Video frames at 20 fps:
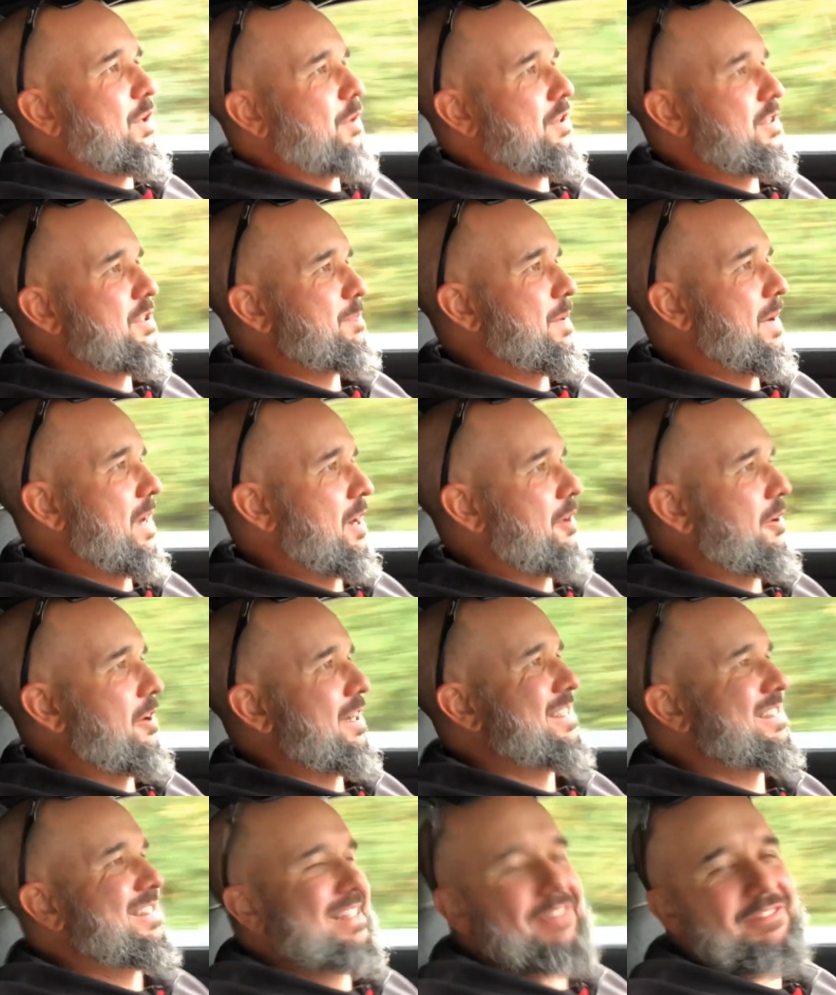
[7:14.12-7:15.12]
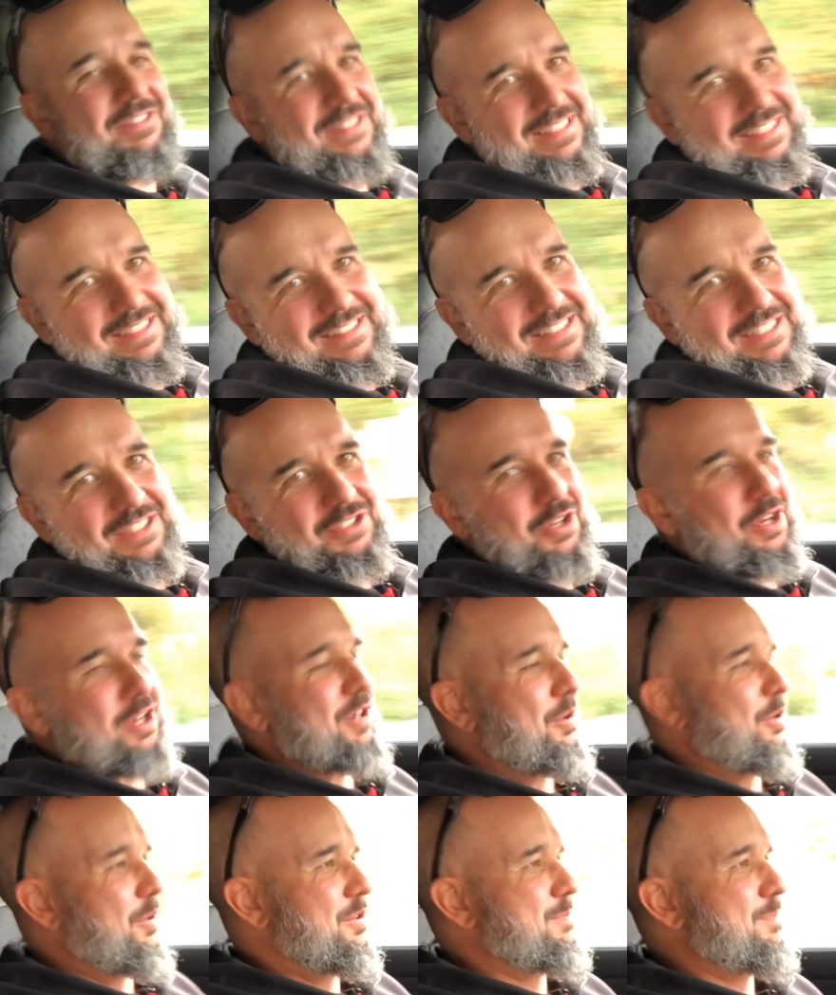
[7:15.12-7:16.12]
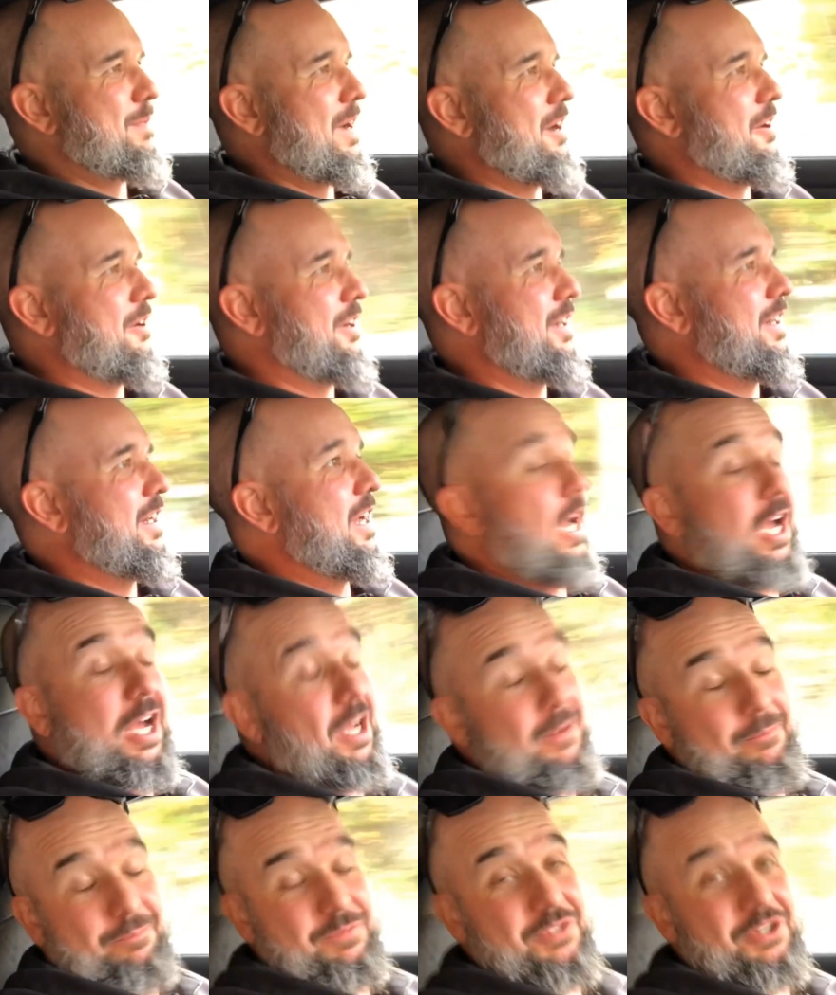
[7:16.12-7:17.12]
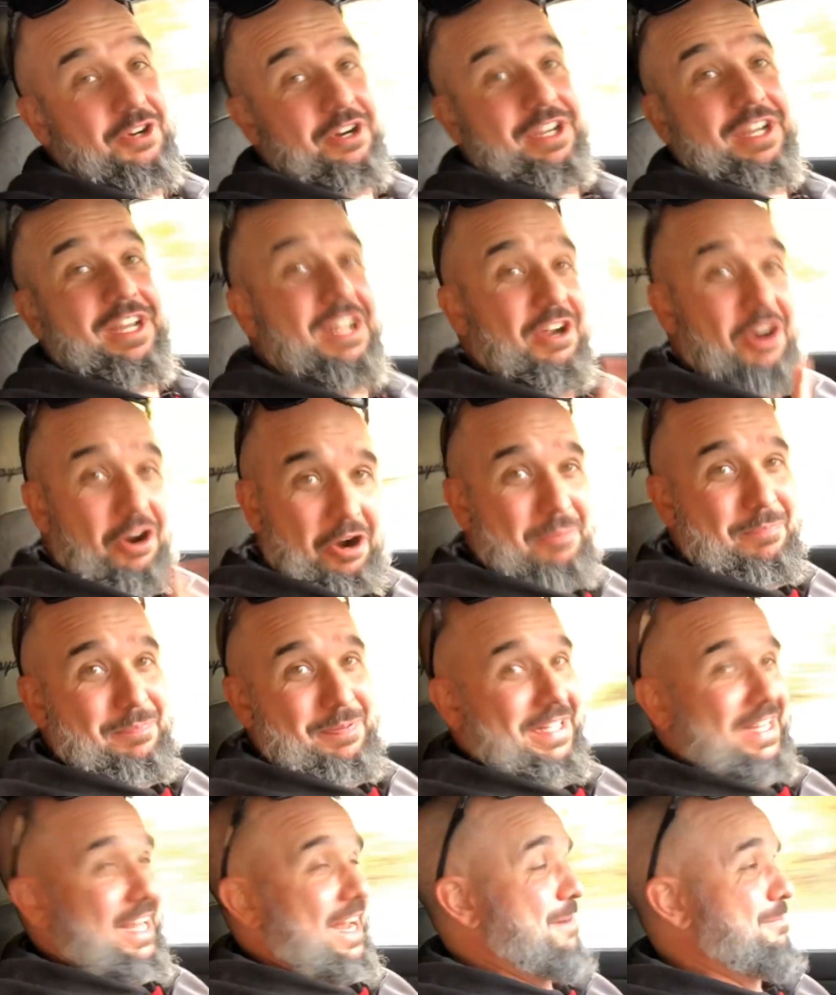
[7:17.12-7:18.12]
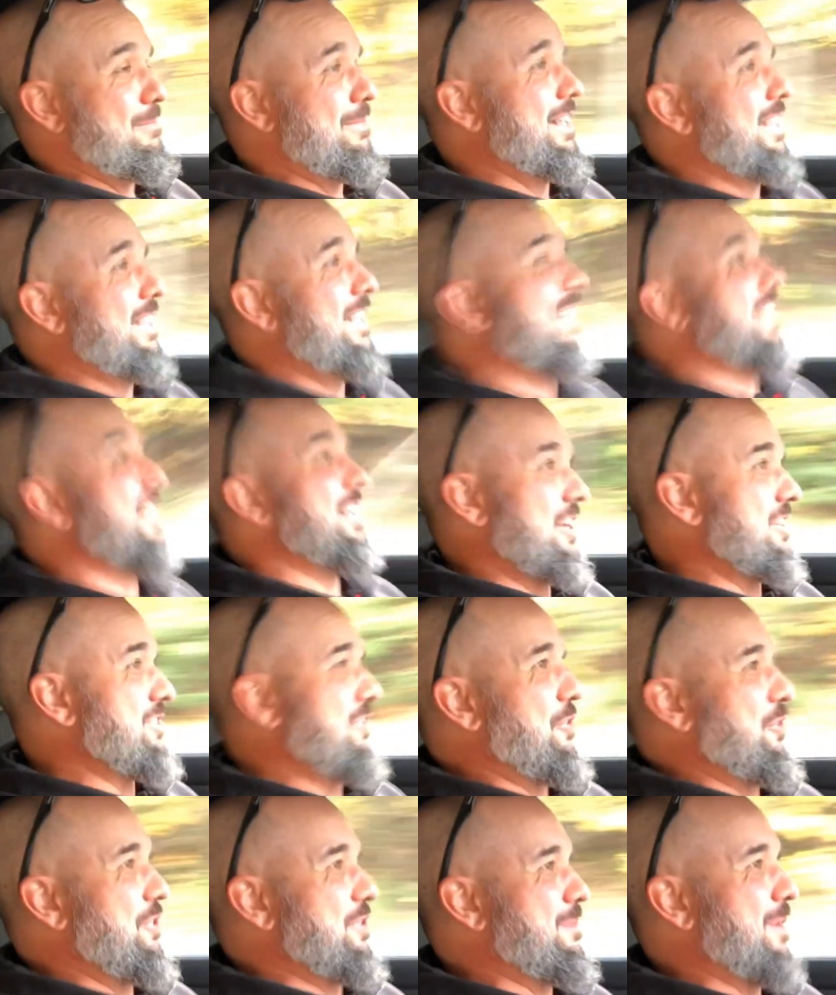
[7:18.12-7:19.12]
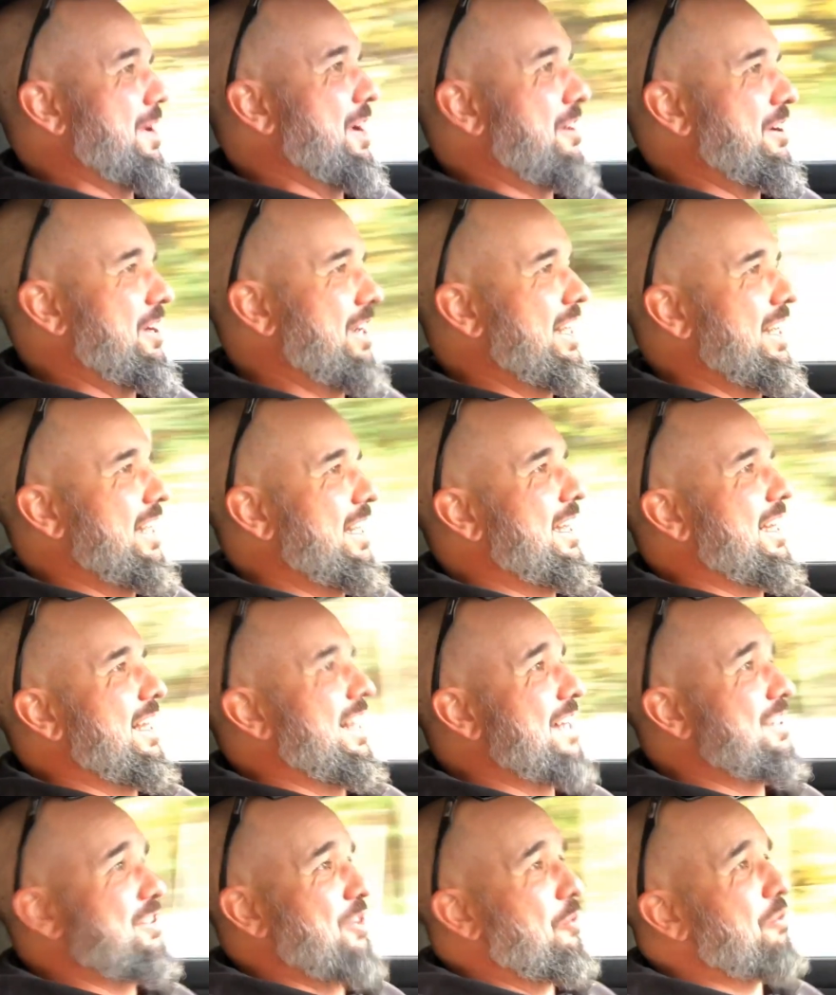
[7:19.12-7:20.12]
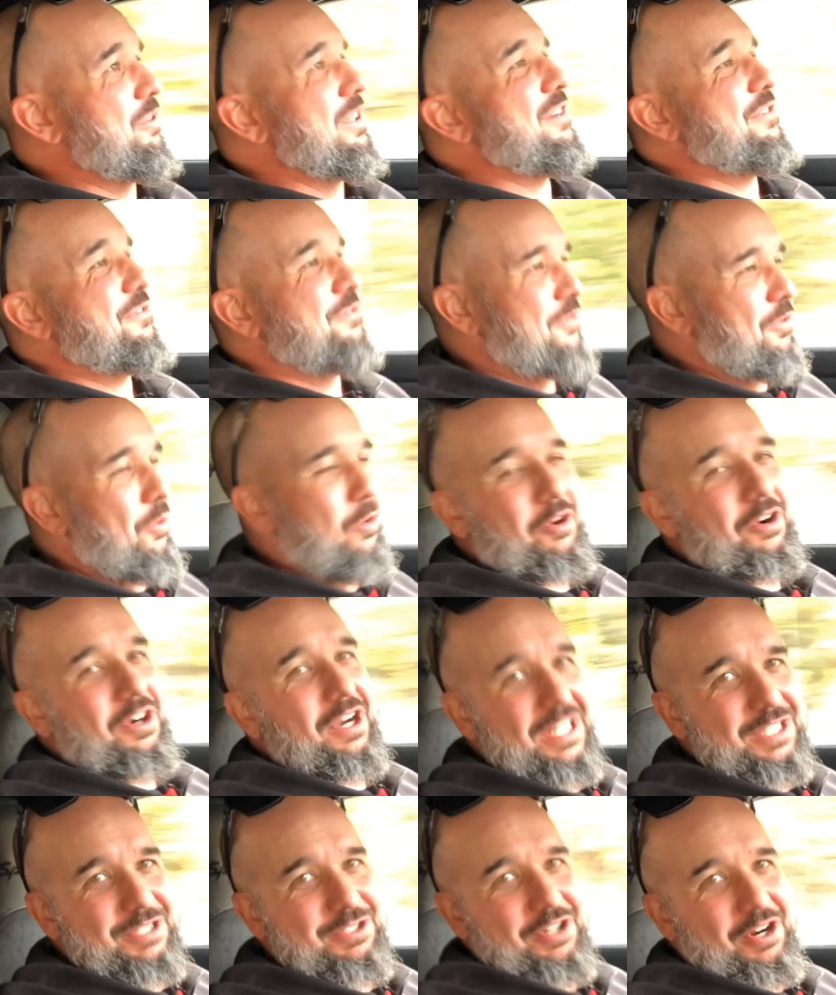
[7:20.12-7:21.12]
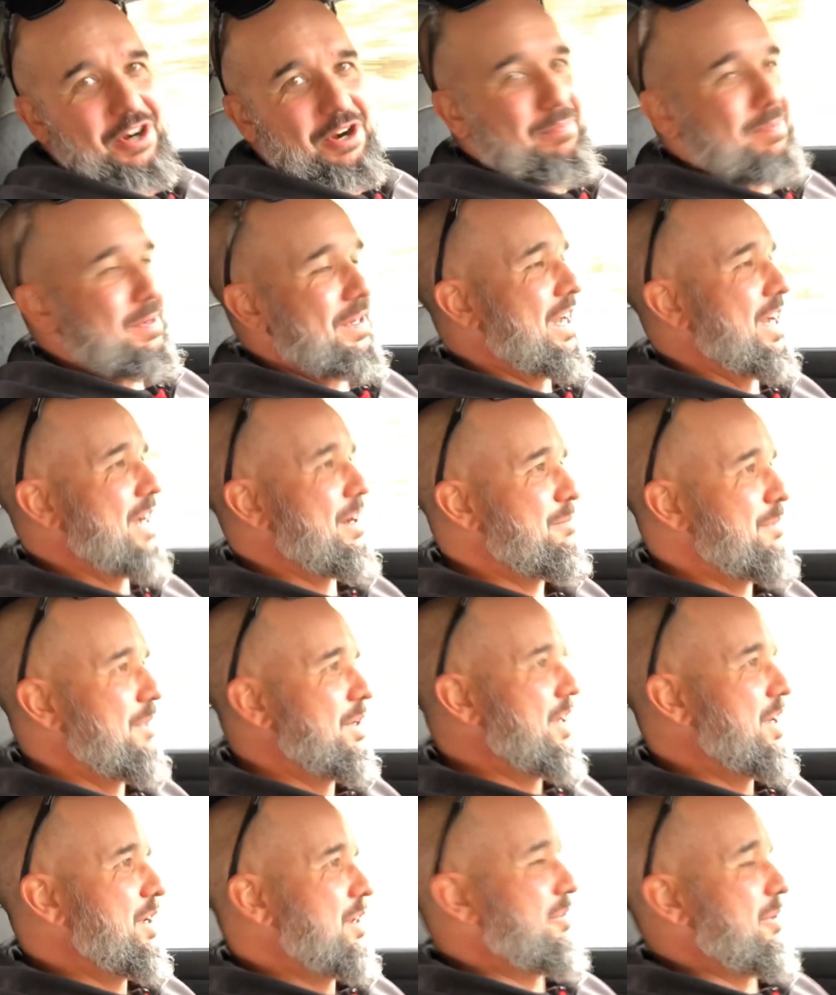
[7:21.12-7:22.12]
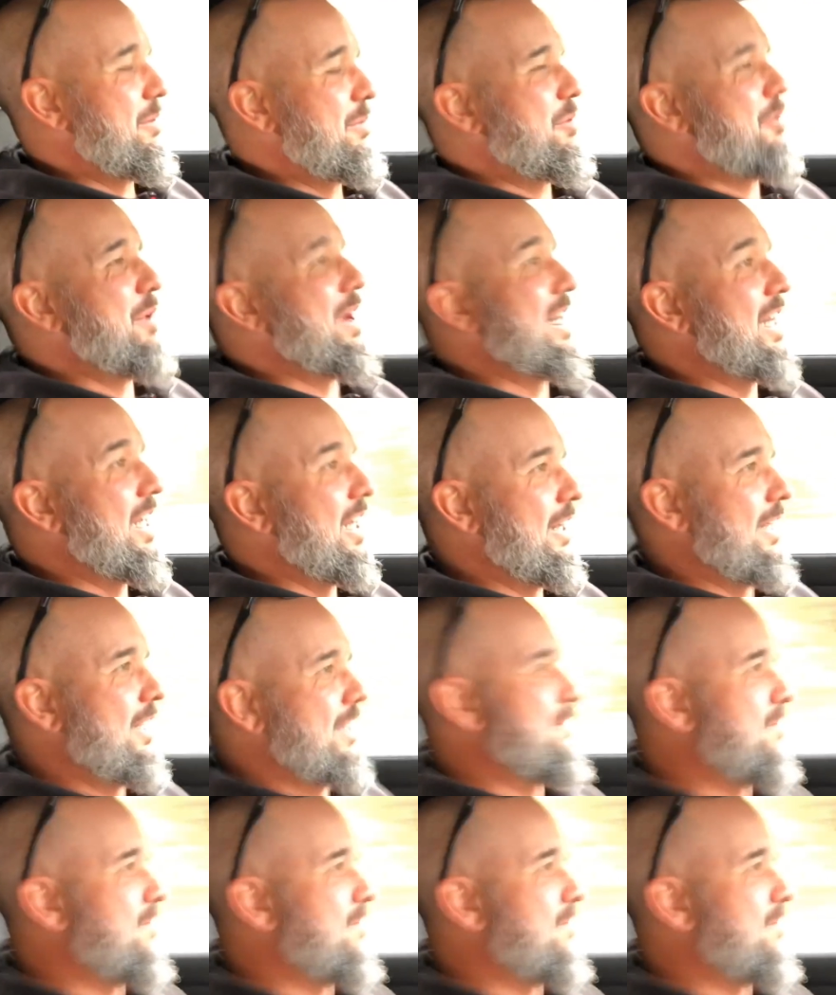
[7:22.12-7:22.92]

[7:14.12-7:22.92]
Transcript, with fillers: horsepower at 7600 horsepower, uh, sorry, RPM, lots of horsepower. That's only 400 RPM from the red line.